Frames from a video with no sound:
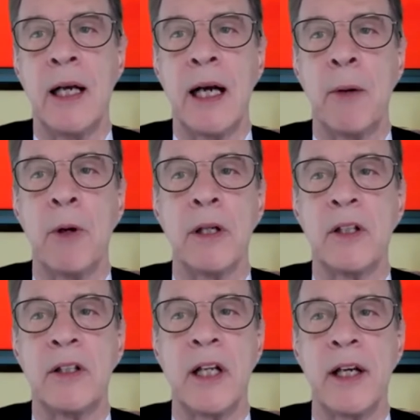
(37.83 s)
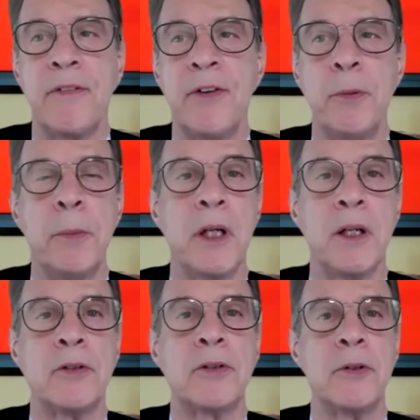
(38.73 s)
I want to take a few
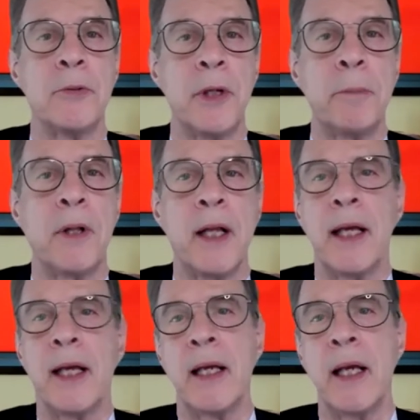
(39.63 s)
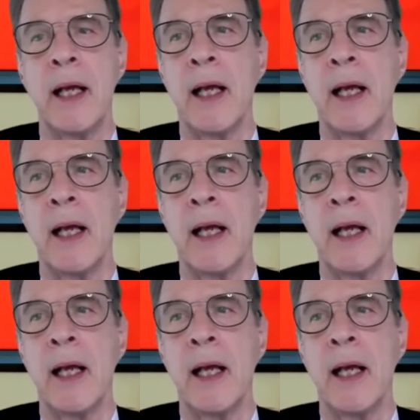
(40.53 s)
minutes to replay